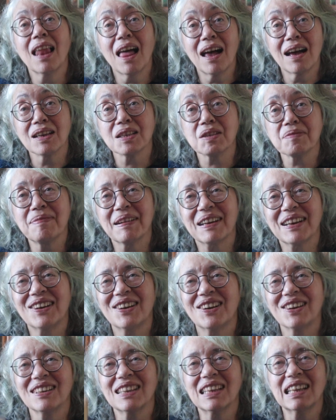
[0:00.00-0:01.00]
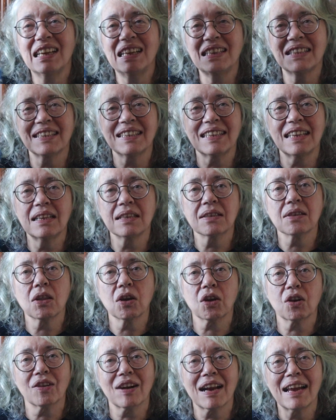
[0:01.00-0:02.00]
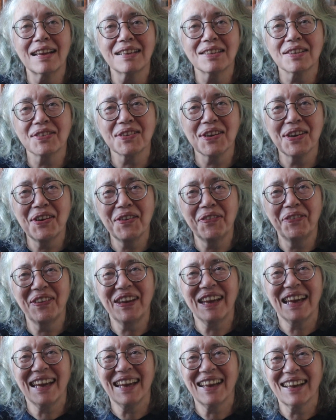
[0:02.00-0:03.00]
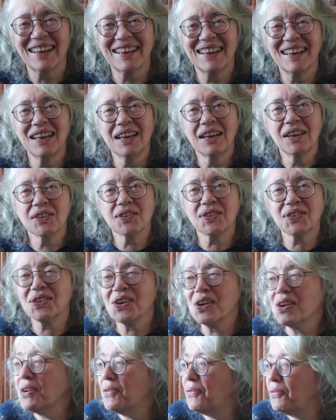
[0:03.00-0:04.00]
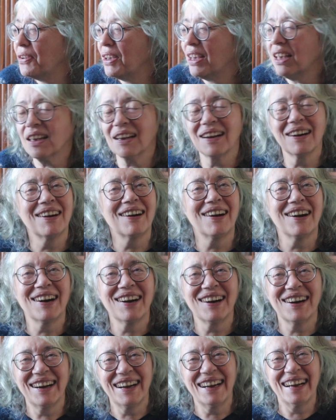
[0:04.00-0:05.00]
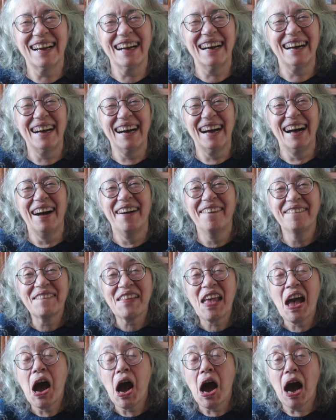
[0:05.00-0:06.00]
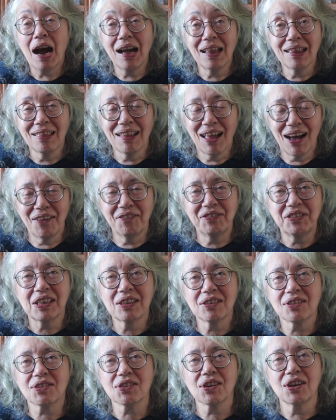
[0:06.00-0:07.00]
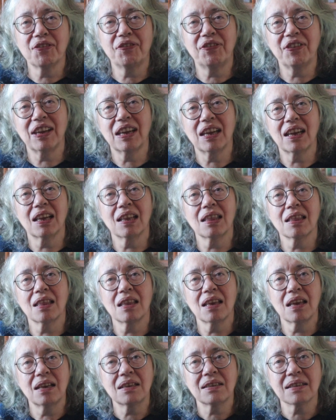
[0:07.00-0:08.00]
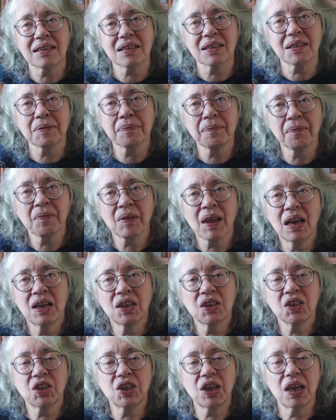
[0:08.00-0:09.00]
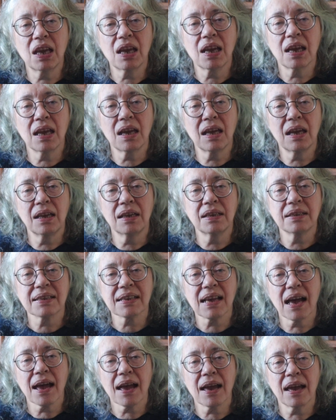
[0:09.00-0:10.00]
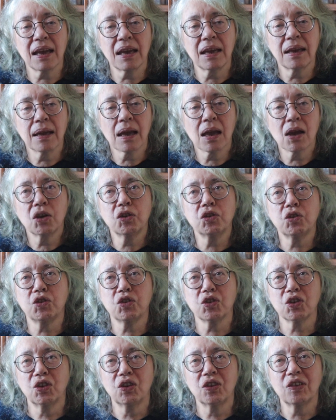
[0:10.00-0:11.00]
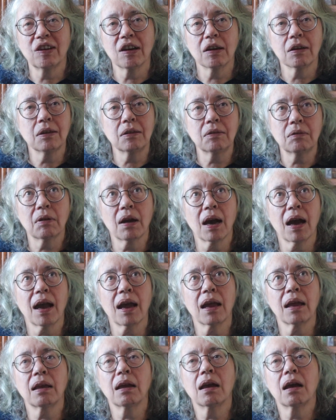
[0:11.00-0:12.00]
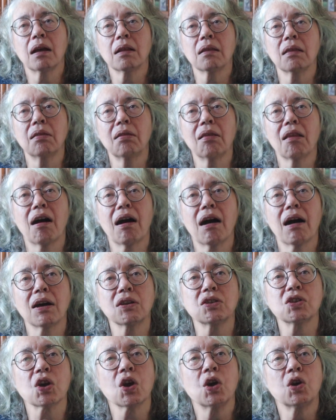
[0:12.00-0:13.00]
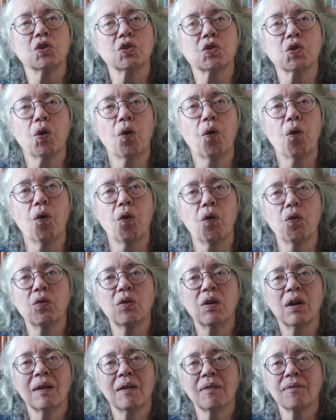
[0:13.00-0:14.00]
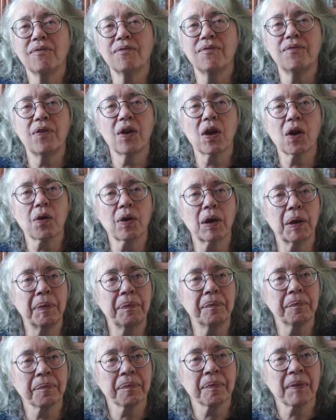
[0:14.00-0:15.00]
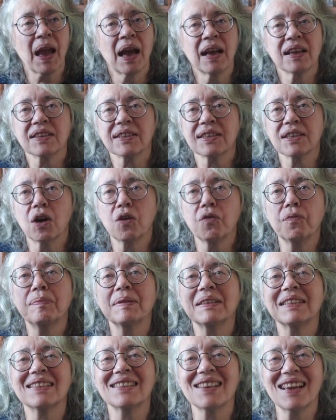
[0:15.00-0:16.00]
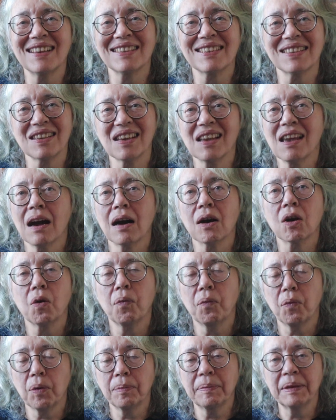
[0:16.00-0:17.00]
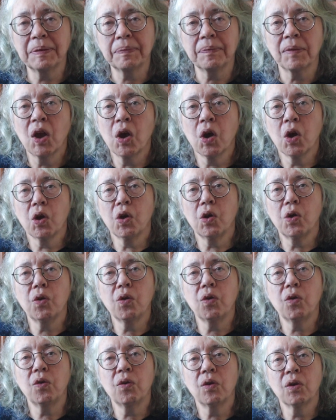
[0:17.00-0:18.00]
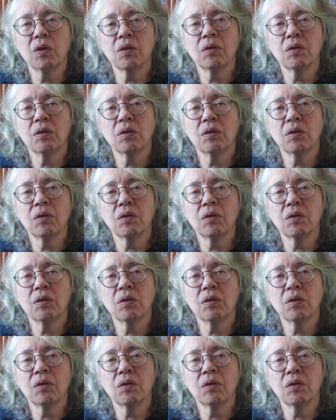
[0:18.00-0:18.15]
last but not least is the Grand Sophie. Sophie. Oh, I loved Sophie in this. She is a Juno, a large, tall, very self-possessed young woman who